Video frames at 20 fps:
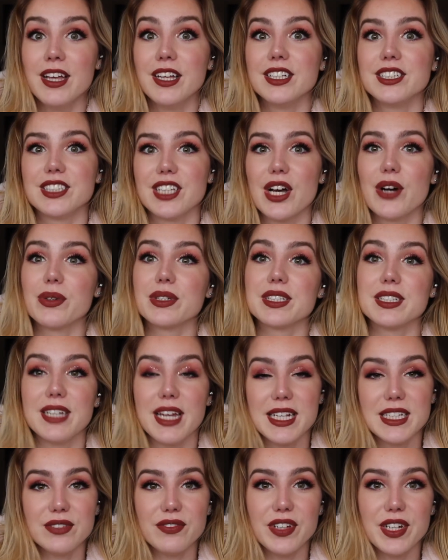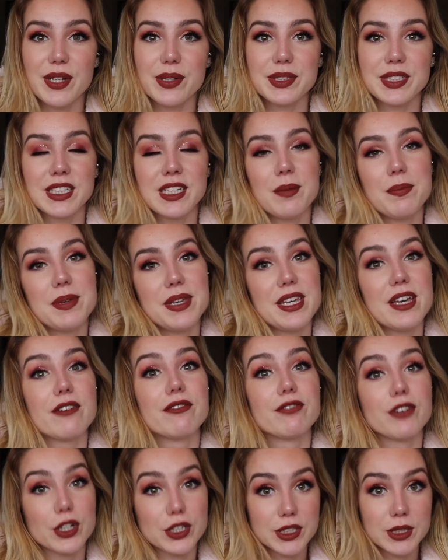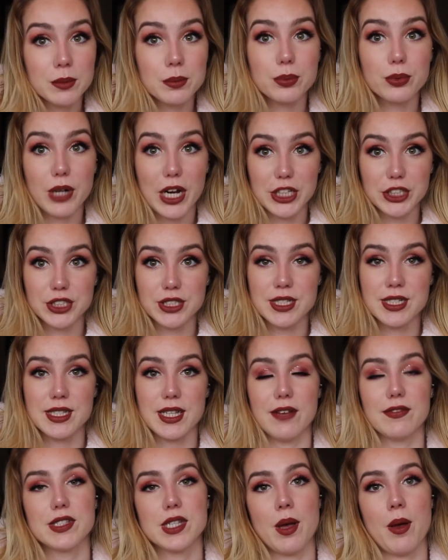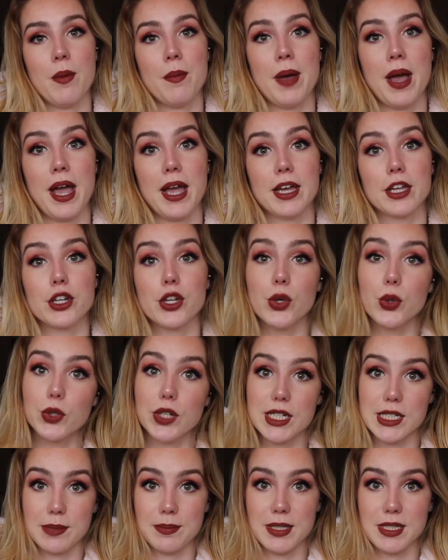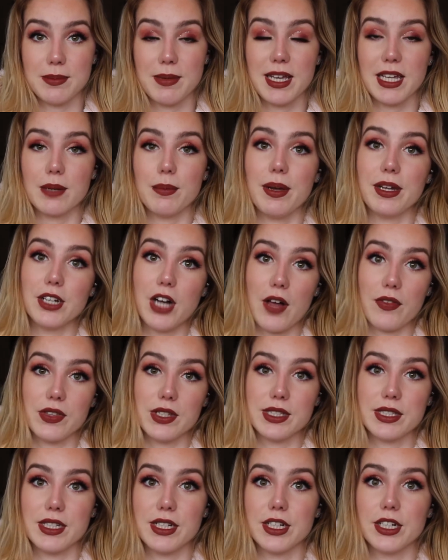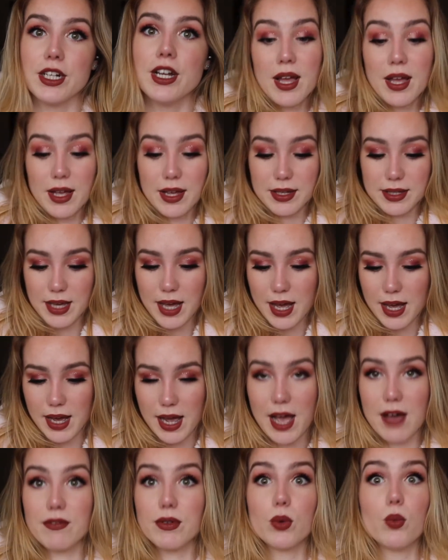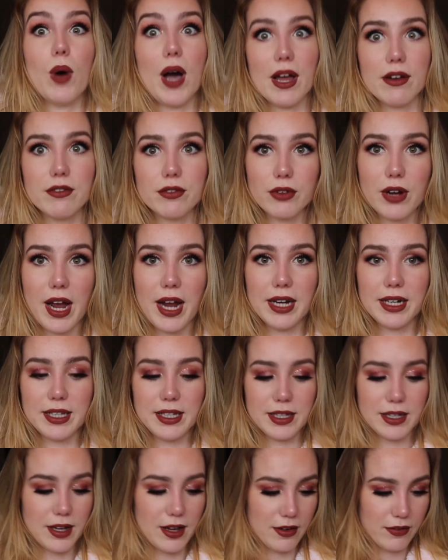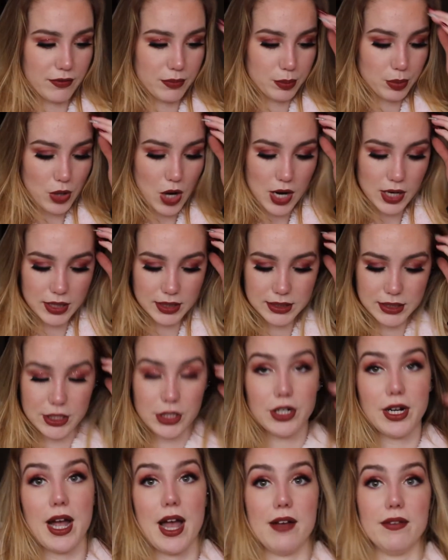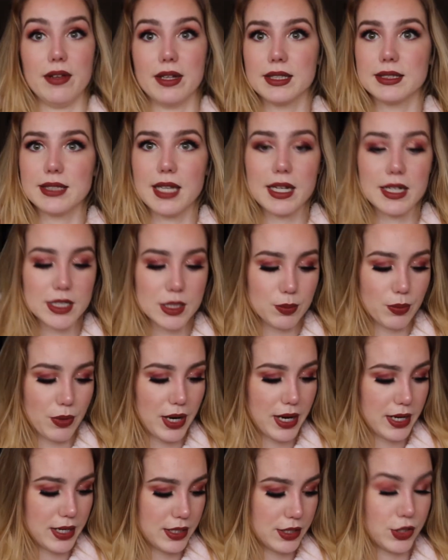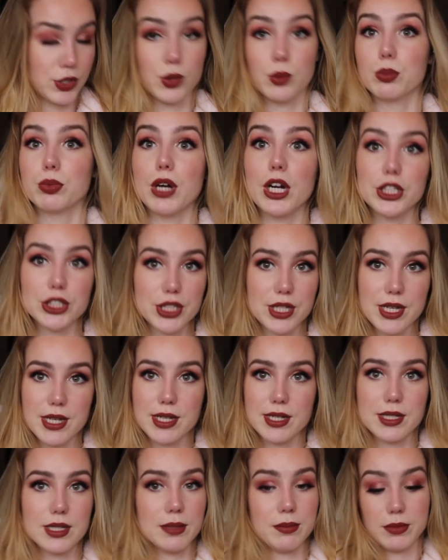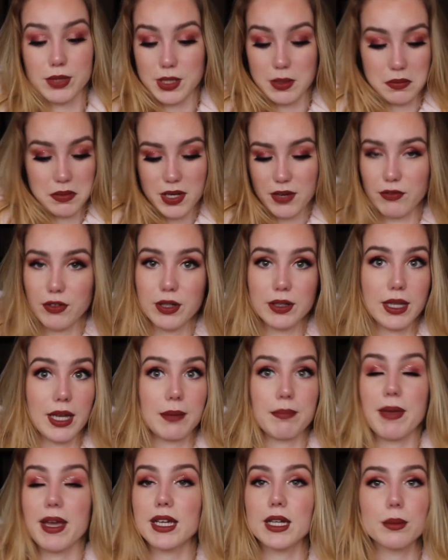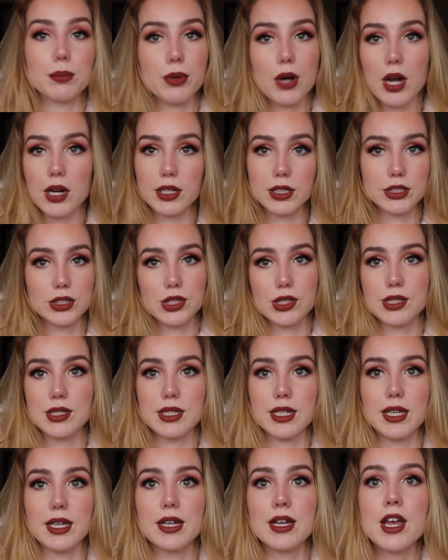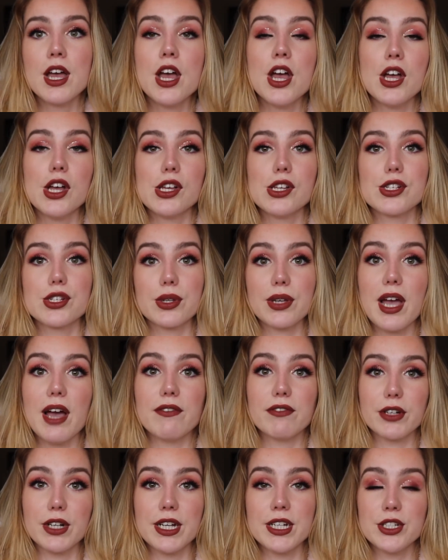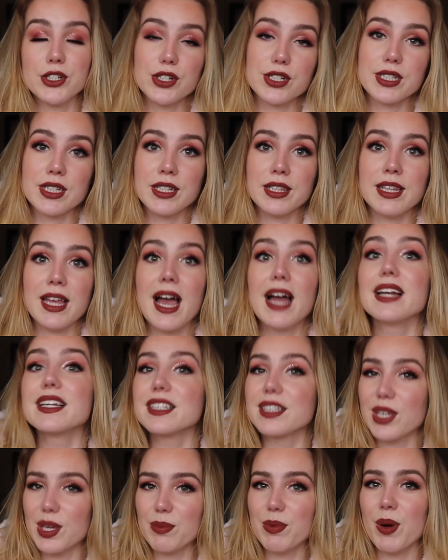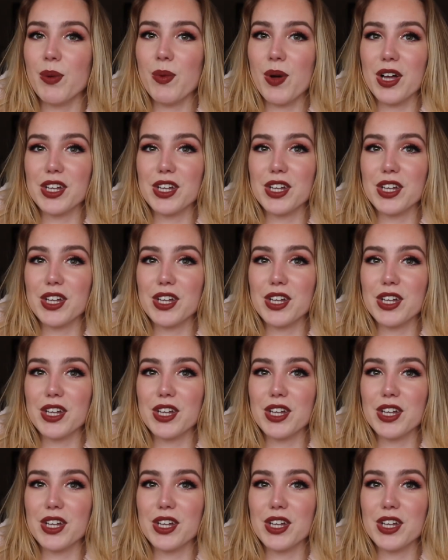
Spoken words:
So today's video is going to be a first impressions of some of my new Christmas makeup I got this year. Yeah, I have a wide variety of products here. I have like setting sprays, new brushes, and some different like makeup products you'll see. So yeah, if you're interested in that, keep on